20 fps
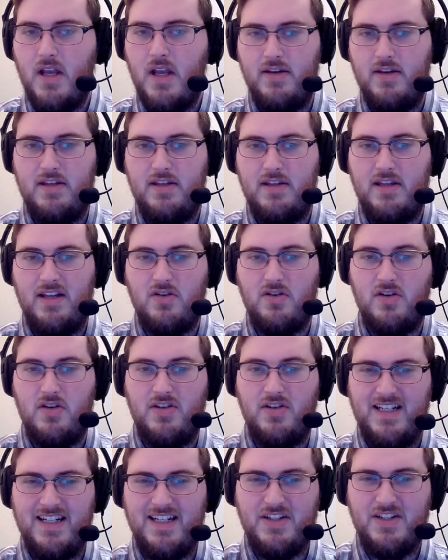These things are
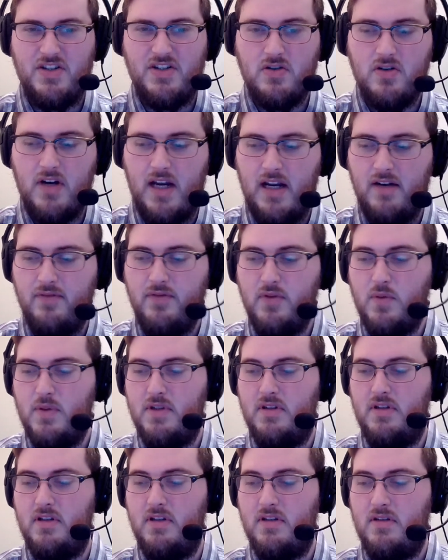sinister
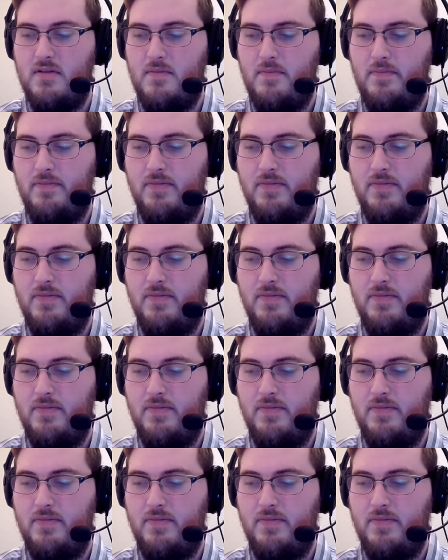influences,